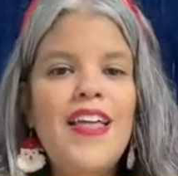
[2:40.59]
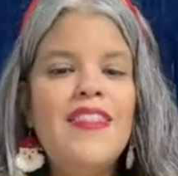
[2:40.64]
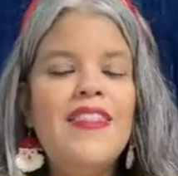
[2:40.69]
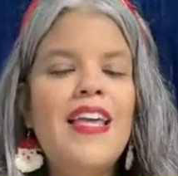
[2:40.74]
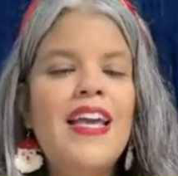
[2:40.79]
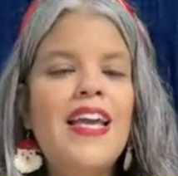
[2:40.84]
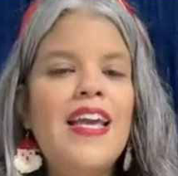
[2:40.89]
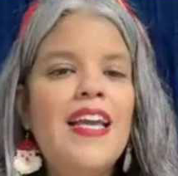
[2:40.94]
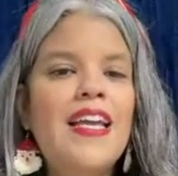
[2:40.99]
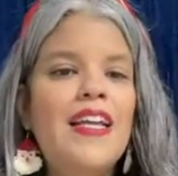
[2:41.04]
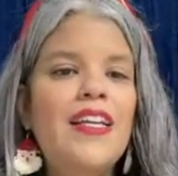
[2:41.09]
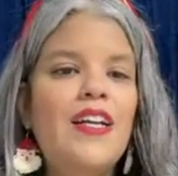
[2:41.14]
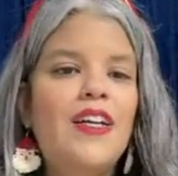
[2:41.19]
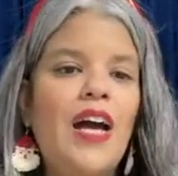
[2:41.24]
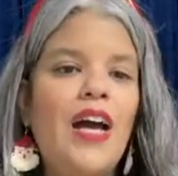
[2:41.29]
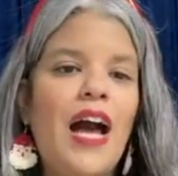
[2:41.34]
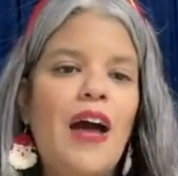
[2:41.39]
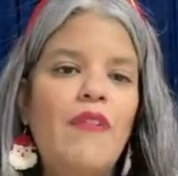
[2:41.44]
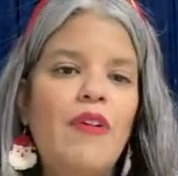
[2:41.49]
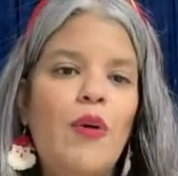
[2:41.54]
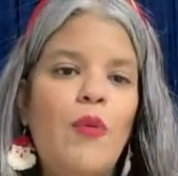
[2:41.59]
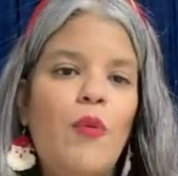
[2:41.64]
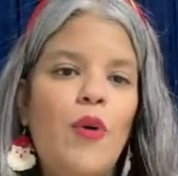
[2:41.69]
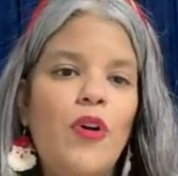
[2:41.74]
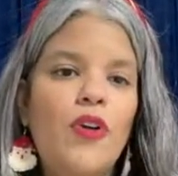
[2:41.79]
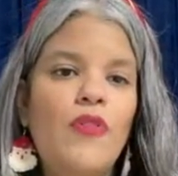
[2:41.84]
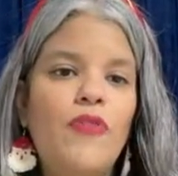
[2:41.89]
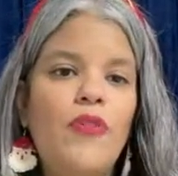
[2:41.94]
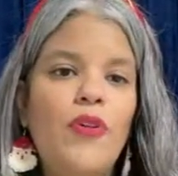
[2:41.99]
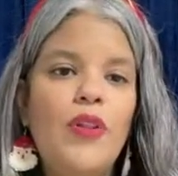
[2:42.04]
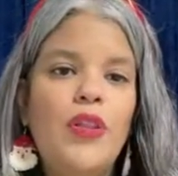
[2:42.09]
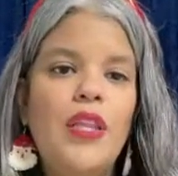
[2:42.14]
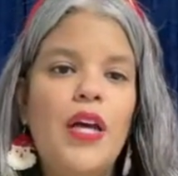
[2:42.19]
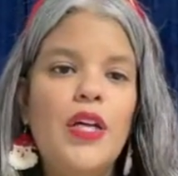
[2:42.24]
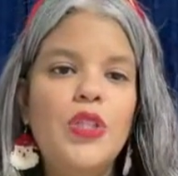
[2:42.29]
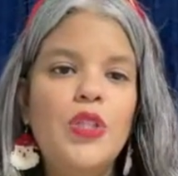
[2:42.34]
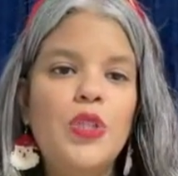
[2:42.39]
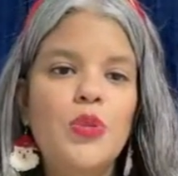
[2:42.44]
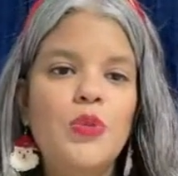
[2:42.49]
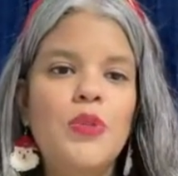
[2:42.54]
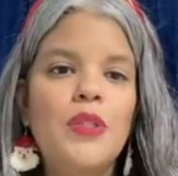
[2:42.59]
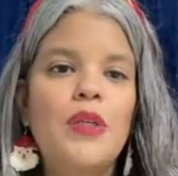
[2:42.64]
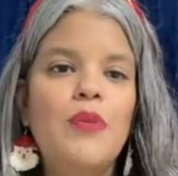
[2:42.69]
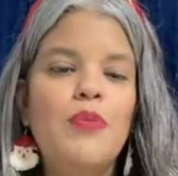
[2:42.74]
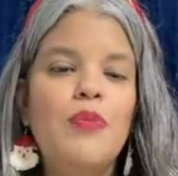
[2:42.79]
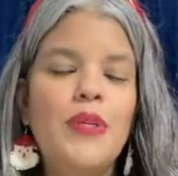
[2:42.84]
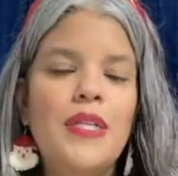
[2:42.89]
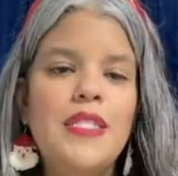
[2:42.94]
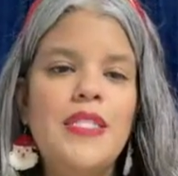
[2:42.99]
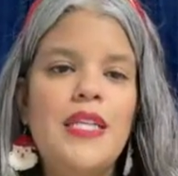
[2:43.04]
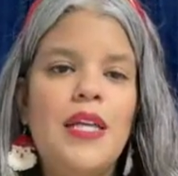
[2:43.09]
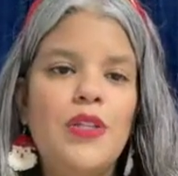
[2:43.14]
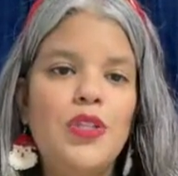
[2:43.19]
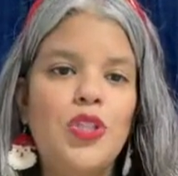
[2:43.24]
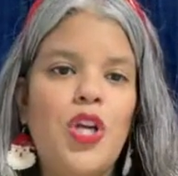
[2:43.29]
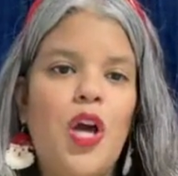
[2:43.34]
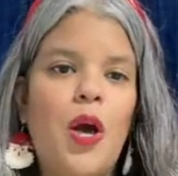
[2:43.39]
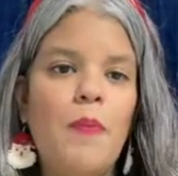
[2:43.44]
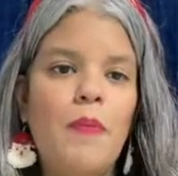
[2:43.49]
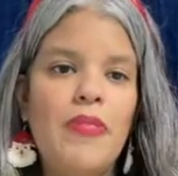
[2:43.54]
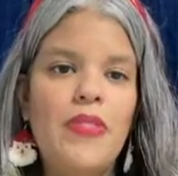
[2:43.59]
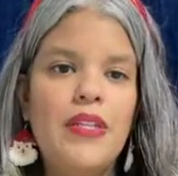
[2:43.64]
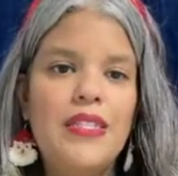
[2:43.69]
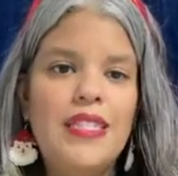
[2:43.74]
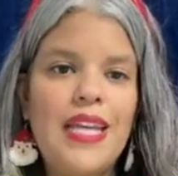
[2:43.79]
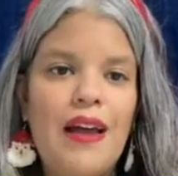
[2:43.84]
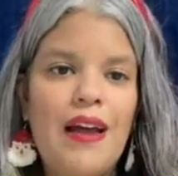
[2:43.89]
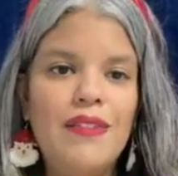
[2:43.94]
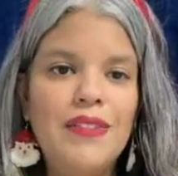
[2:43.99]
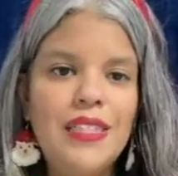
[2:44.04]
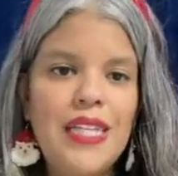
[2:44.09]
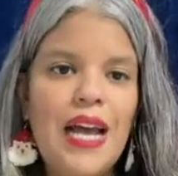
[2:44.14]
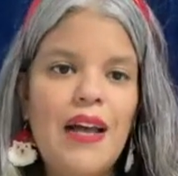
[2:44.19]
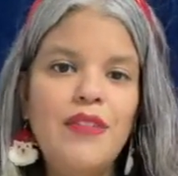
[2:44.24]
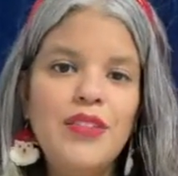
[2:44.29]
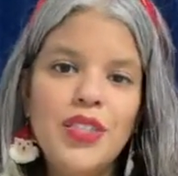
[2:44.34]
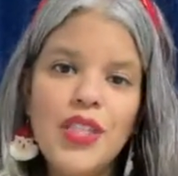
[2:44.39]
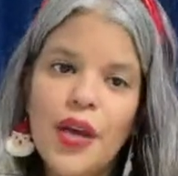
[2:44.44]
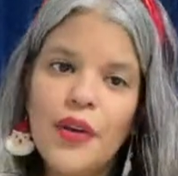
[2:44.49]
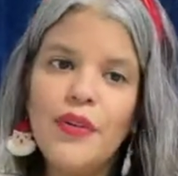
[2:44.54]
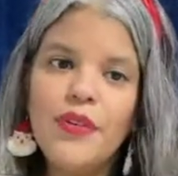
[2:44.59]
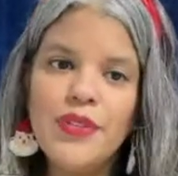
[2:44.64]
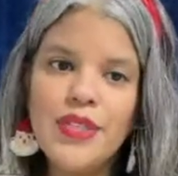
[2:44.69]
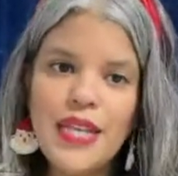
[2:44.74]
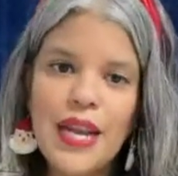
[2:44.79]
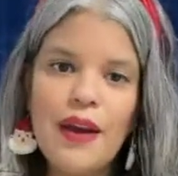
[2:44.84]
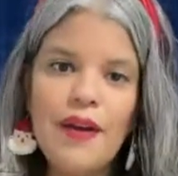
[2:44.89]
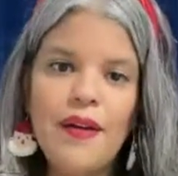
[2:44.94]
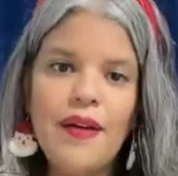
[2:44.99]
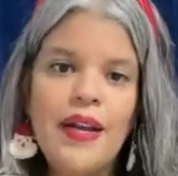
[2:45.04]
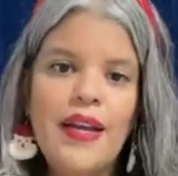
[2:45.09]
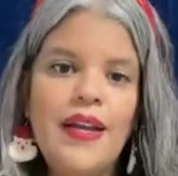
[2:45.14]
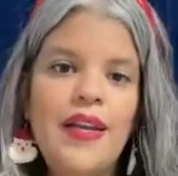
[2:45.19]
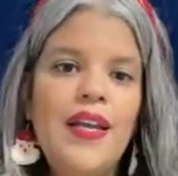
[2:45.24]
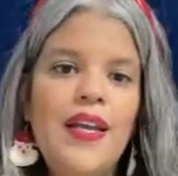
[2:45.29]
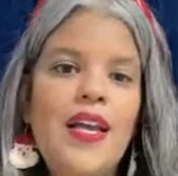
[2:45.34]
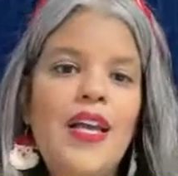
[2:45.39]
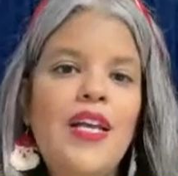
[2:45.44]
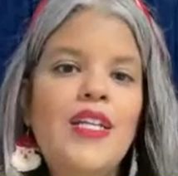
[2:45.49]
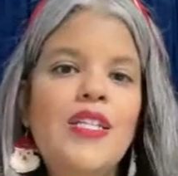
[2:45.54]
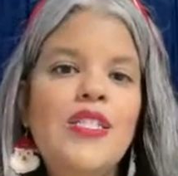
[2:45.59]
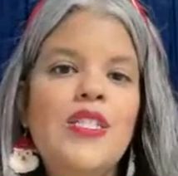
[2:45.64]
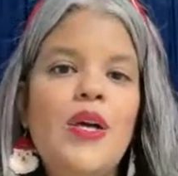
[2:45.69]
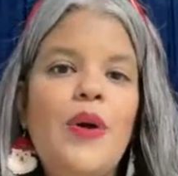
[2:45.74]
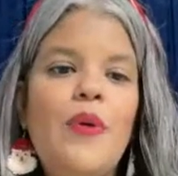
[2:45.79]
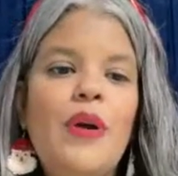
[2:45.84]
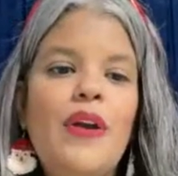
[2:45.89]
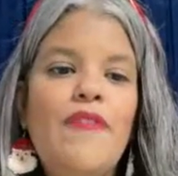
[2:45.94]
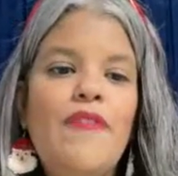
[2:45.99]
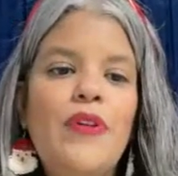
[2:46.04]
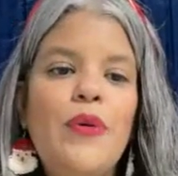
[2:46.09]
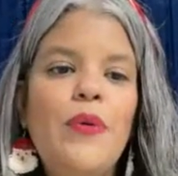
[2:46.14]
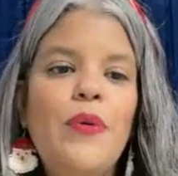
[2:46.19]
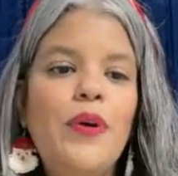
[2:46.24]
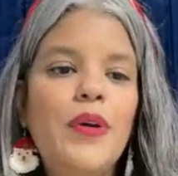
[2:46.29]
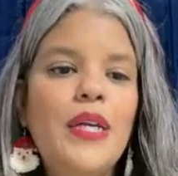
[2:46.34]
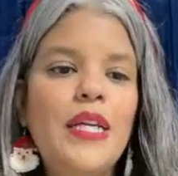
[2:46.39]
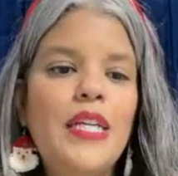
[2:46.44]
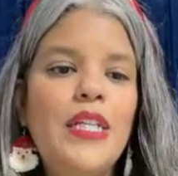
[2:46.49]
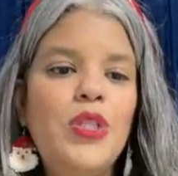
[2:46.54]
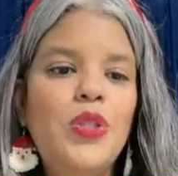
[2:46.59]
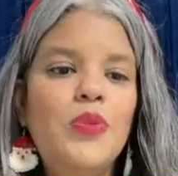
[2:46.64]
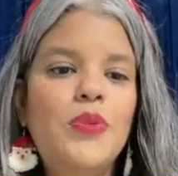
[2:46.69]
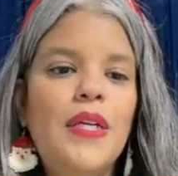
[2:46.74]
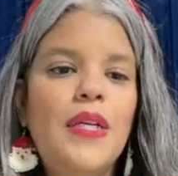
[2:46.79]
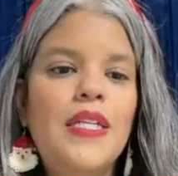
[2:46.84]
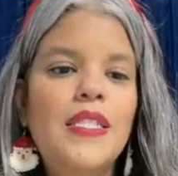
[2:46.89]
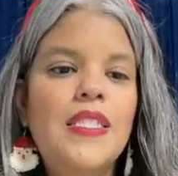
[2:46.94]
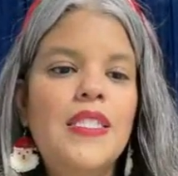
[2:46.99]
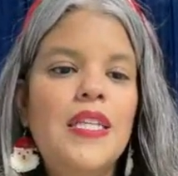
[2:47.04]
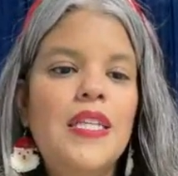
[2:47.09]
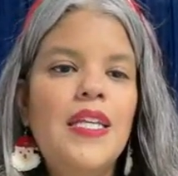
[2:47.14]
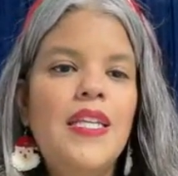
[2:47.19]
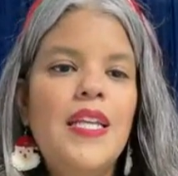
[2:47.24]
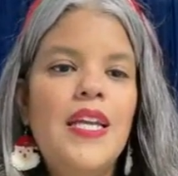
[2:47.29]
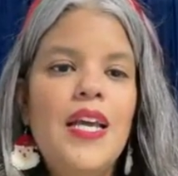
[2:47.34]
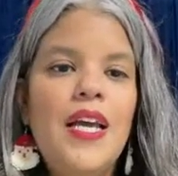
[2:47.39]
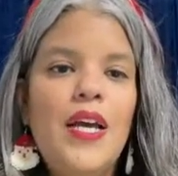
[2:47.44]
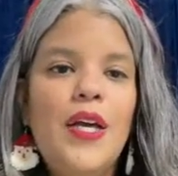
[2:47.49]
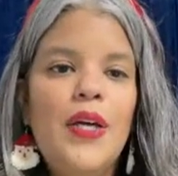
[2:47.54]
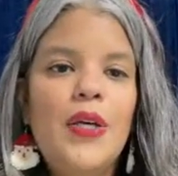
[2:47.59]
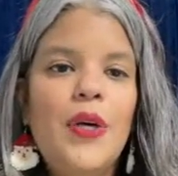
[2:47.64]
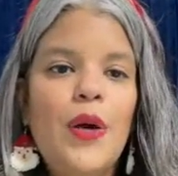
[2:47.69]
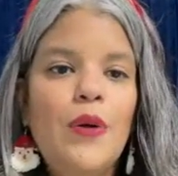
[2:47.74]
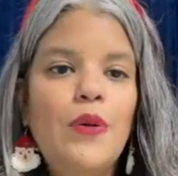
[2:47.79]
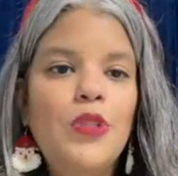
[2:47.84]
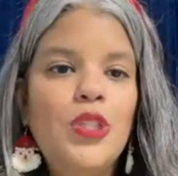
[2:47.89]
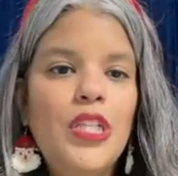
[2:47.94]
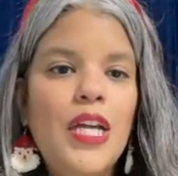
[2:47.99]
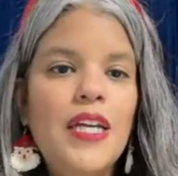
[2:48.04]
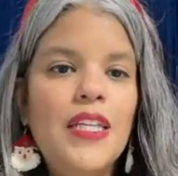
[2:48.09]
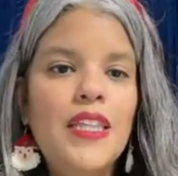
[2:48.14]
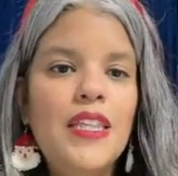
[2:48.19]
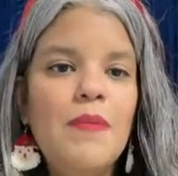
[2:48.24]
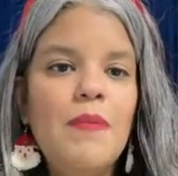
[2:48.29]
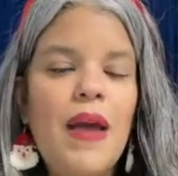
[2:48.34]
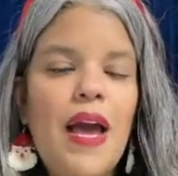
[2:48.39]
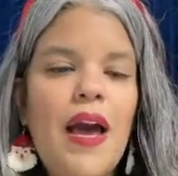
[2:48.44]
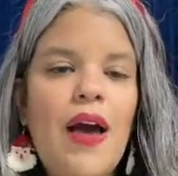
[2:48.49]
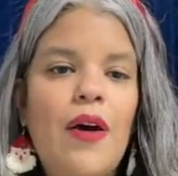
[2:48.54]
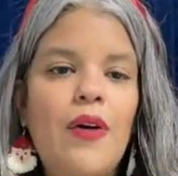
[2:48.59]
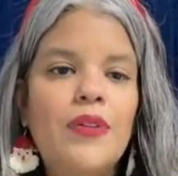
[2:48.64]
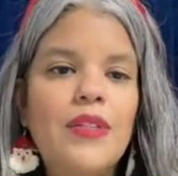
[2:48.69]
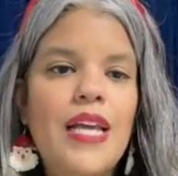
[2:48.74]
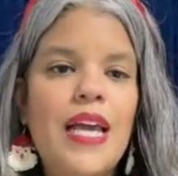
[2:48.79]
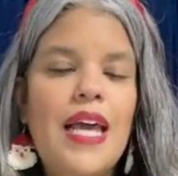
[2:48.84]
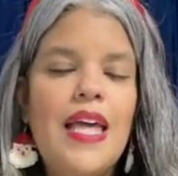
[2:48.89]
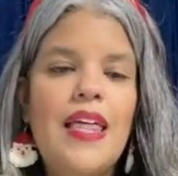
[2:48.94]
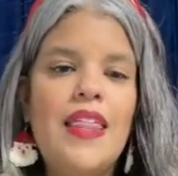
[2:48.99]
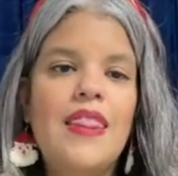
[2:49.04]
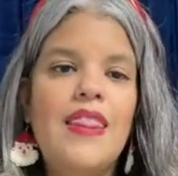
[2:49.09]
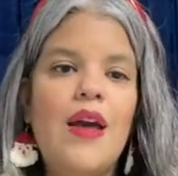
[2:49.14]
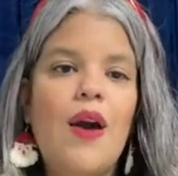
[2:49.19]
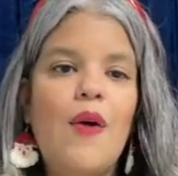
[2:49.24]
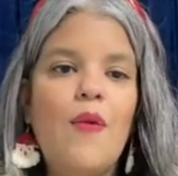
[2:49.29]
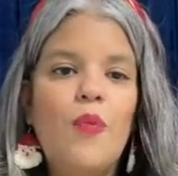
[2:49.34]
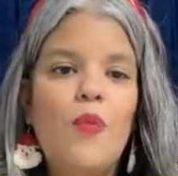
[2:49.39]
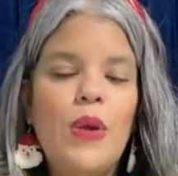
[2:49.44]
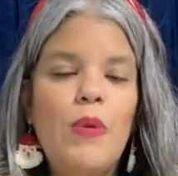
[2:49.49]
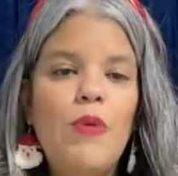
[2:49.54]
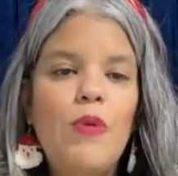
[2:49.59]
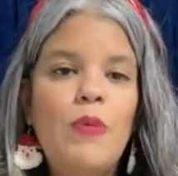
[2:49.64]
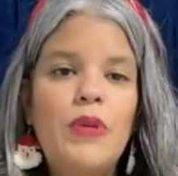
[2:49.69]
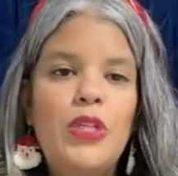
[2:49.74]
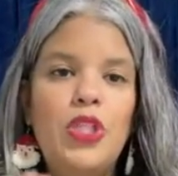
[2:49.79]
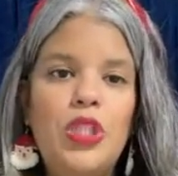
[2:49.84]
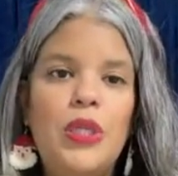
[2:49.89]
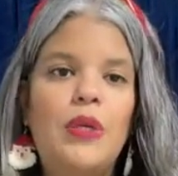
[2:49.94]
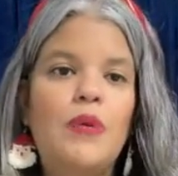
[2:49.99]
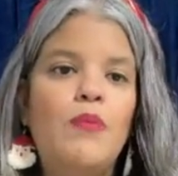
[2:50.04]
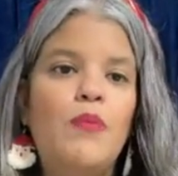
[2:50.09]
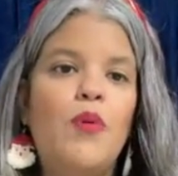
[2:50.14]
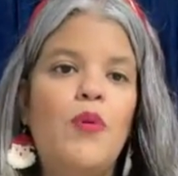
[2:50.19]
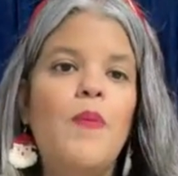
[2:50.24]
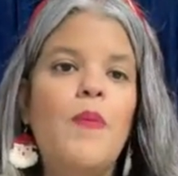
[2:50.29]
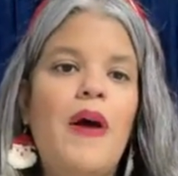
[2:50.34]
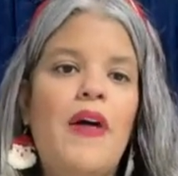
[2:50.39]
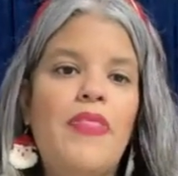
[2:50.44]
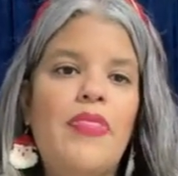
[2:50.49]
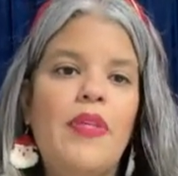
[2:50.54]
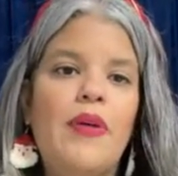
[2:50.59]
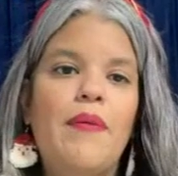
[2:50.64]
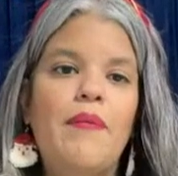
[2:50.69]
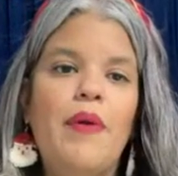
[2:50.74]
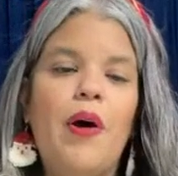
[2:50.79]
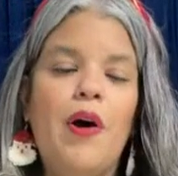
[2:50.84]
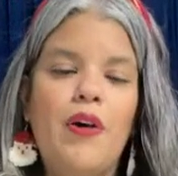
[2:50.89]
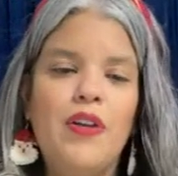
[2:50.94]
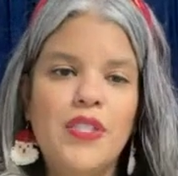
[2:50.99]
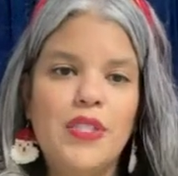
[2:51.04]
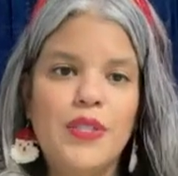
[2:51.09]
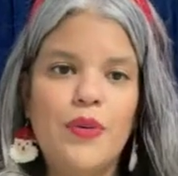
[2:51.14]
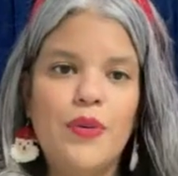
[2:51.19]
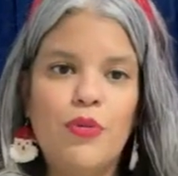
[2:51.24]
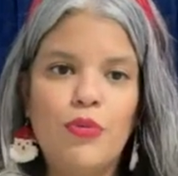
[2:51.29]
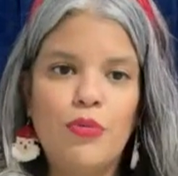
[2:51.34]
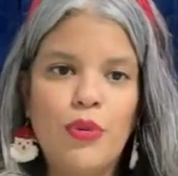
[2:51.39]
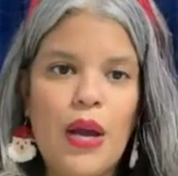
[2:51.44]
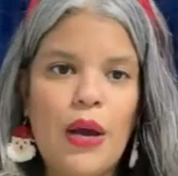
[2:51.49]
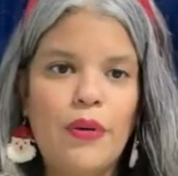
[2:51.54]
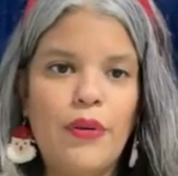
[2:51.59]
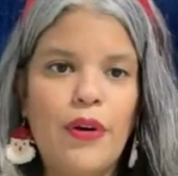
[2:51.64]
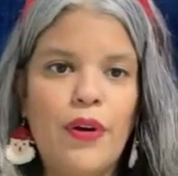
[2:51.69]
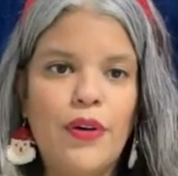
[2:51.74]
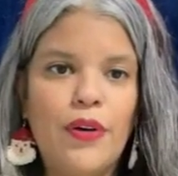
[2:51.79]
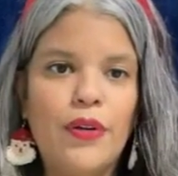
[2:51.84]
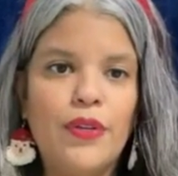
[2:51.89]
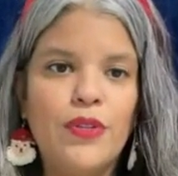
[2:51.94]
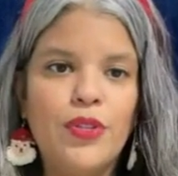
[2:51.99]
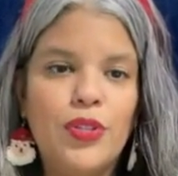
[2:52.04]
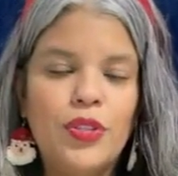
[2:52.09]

They have a wonderful luxury resale shop in the downtown Tunnels area. So if you are interested, go check them out, and we will be sharing more about them also throughout our